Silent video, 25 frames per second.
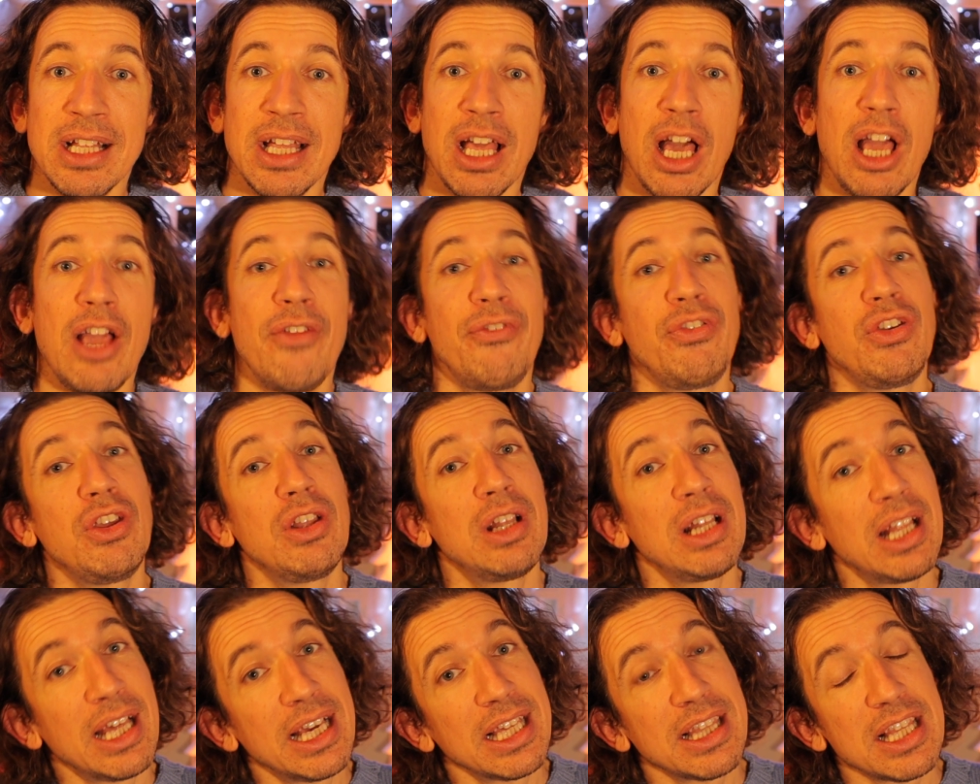if you
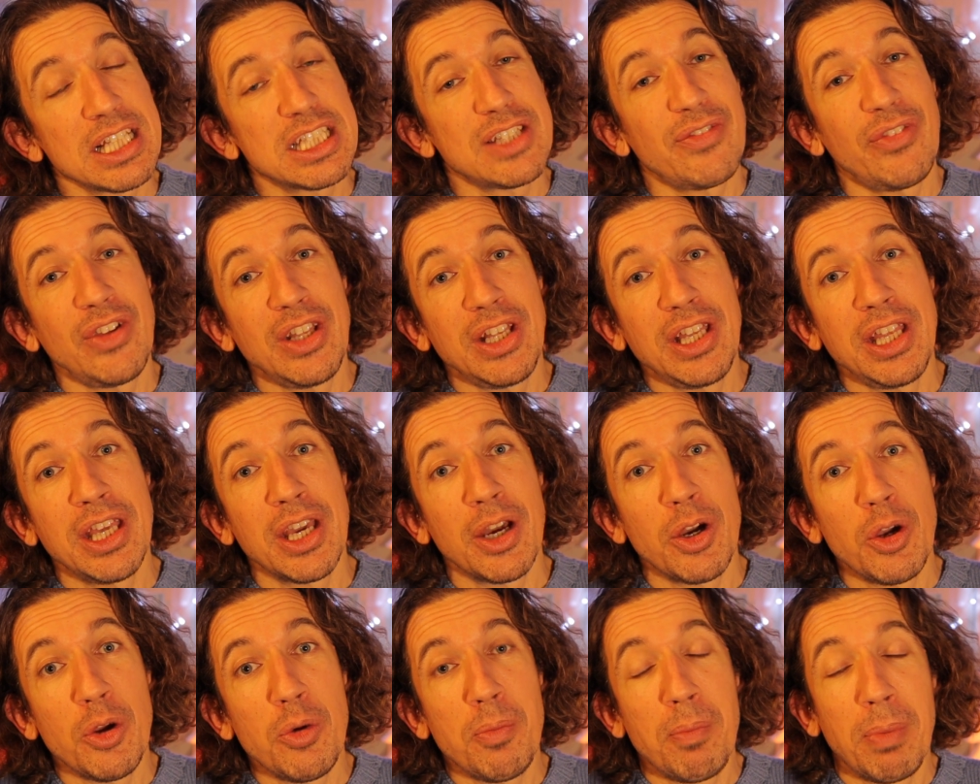like this
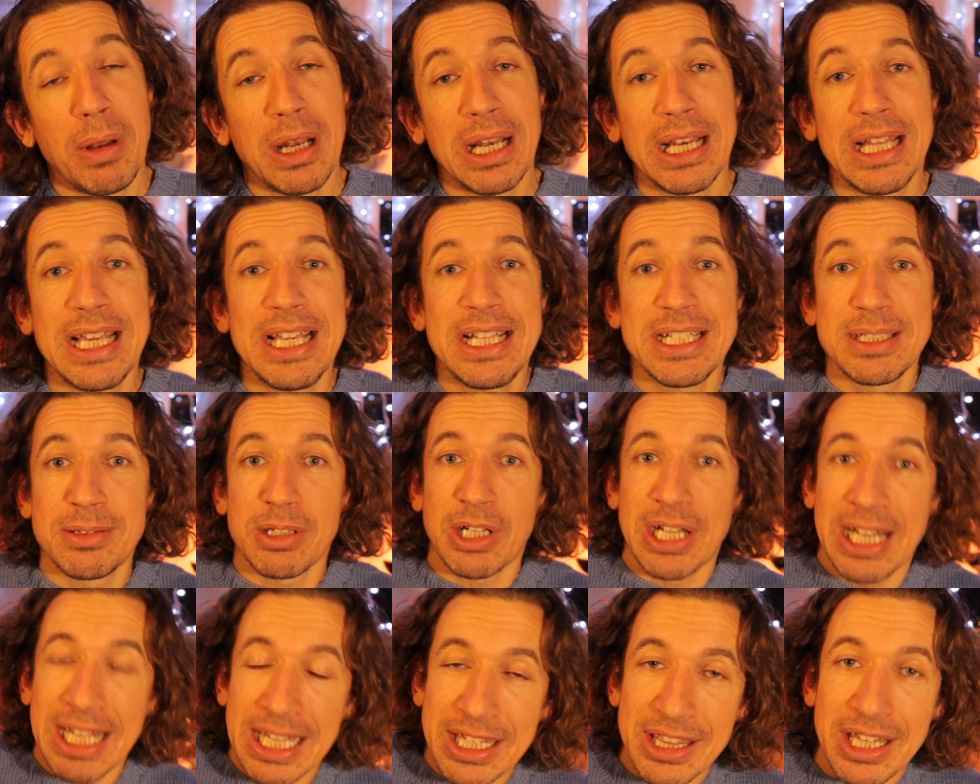video, please
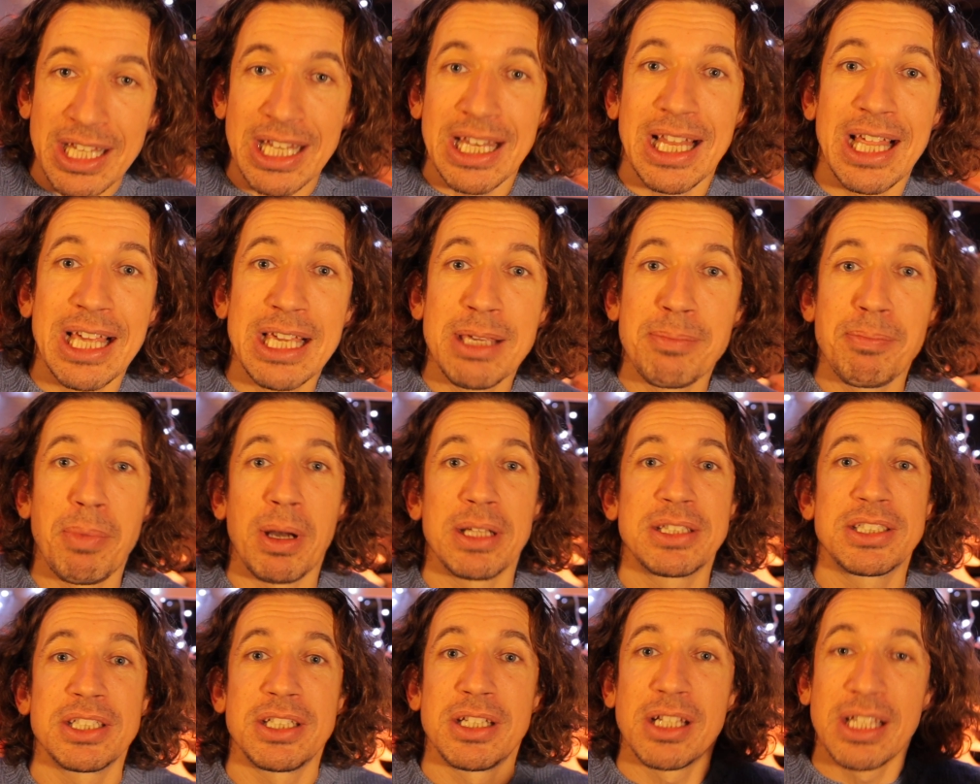click the like
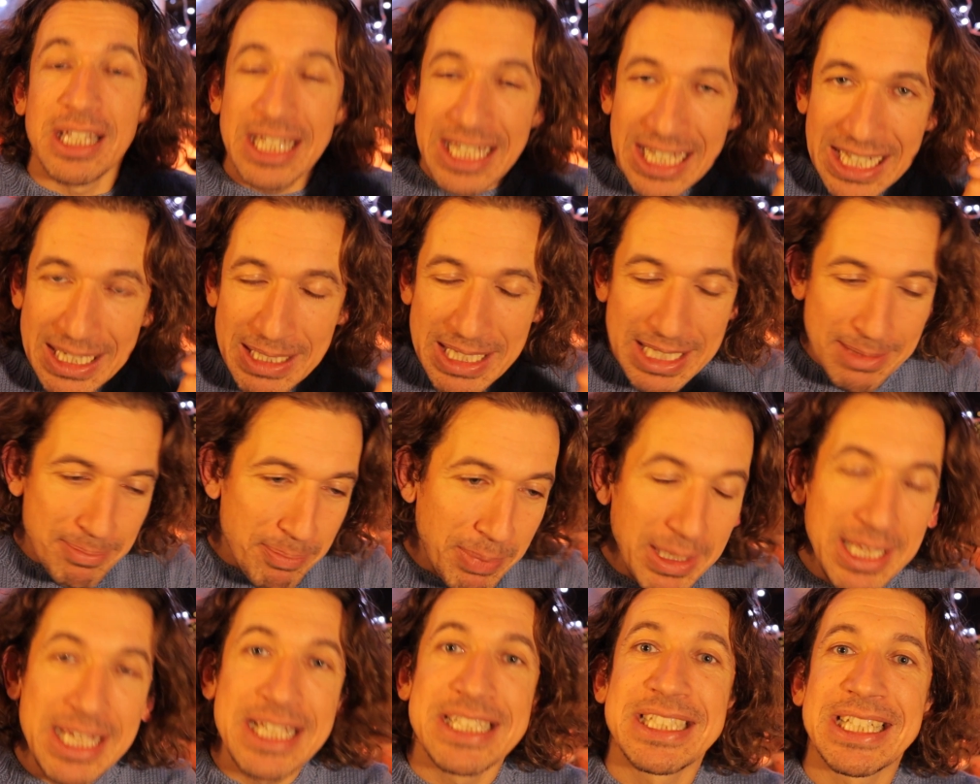button and
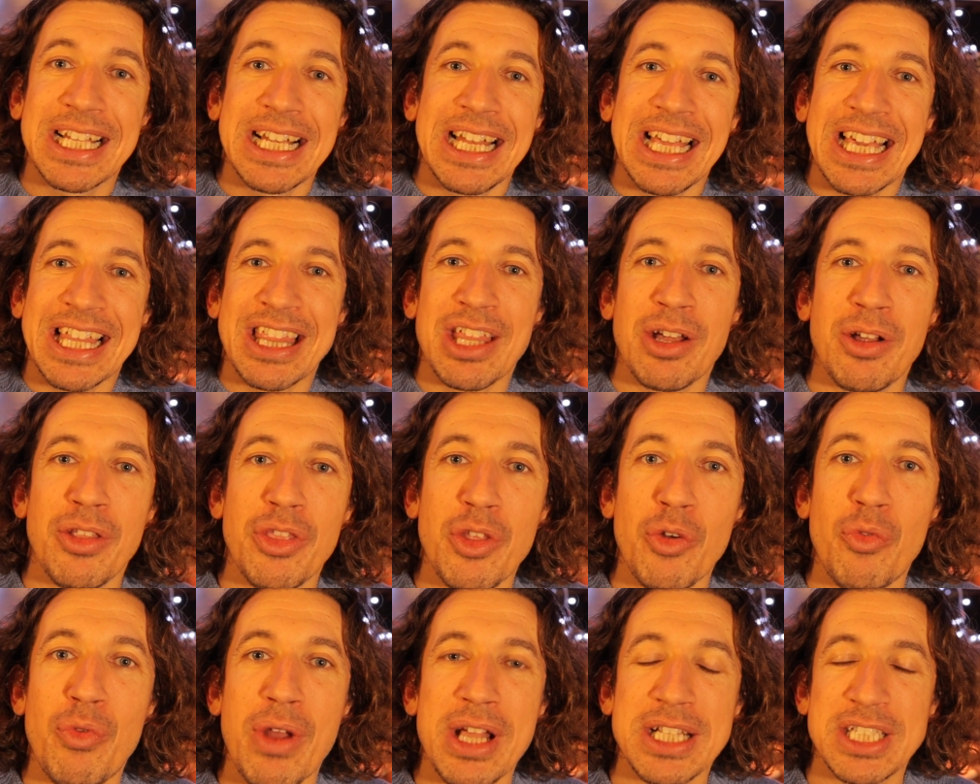please click the
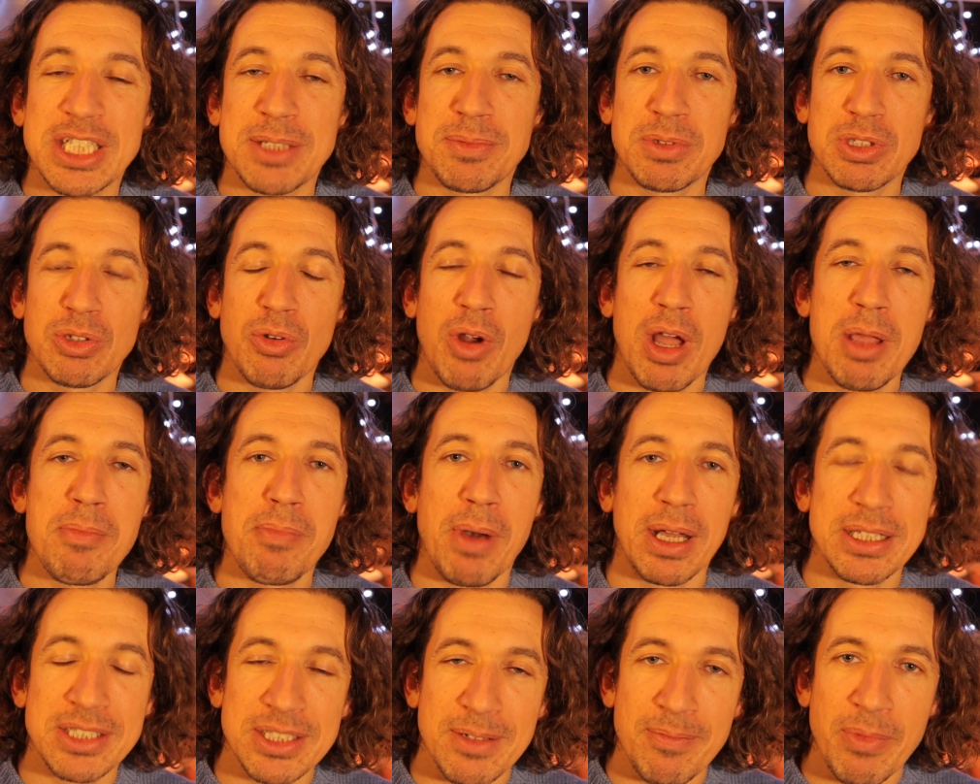red subscribe
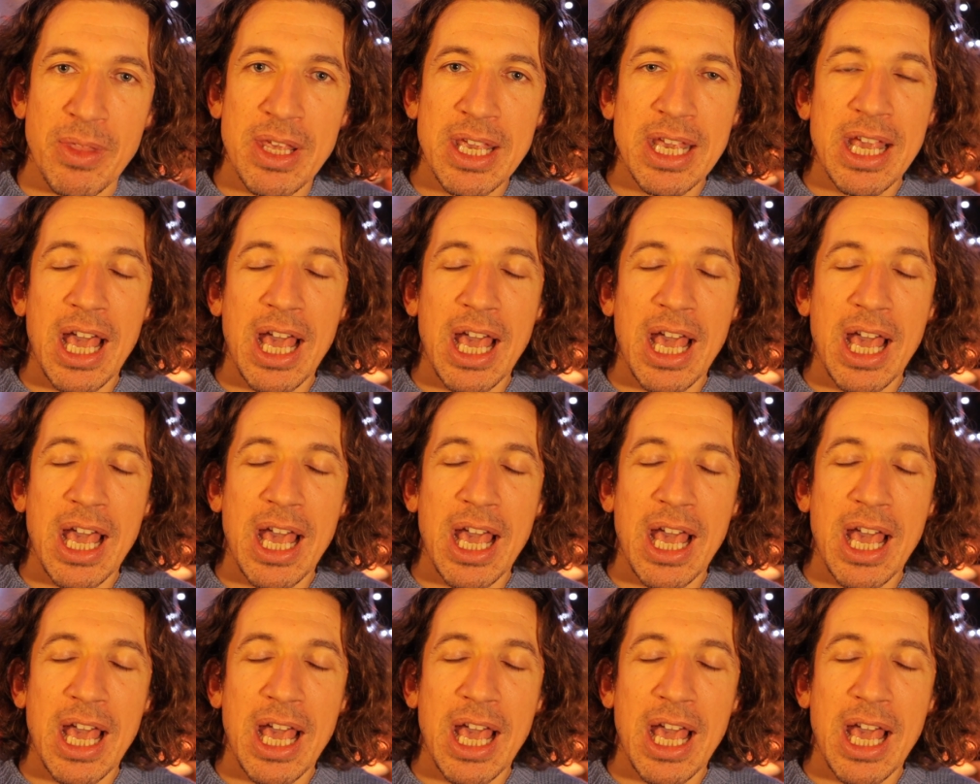button.